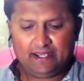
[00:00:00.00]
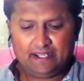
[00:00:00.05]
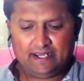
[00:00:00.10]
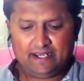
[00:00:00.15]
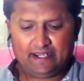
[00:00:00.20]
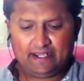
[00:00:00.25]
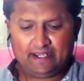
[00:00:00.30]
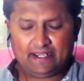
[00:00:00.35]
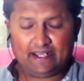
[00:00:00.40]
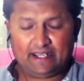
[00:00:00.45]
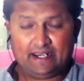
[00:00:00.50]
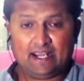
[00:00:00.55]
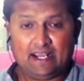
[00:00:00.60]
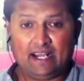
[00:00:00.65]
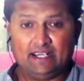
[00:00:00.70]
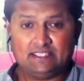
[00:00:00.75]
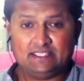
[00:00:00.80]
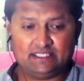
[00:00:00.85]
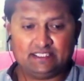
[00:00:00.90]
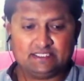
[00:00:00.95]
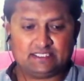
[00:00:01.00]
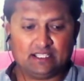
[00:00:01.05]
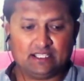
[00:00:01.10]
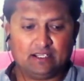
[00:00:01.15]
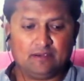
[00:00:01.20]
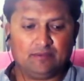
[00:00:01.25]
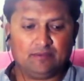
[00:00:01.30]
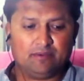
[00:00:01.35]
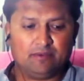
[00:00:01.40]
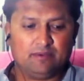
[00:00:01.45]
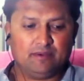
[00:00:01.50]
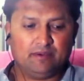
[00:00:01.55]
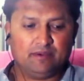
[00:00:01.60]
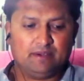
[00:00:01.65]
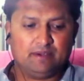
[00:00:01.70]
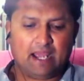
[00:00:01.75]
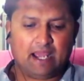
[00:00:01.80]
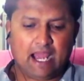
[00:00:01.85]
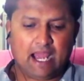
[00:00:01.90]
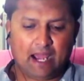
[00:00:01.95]
and analysis of
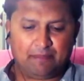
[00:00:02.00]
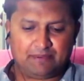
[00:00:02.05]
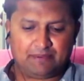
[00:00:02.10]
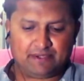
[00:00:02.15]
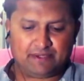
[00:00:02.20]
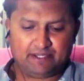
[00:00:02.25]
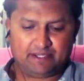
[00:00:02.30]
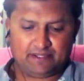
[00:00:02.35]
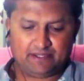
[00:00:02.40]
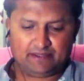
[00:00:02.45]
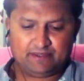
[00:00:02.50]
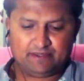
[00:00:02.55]
After.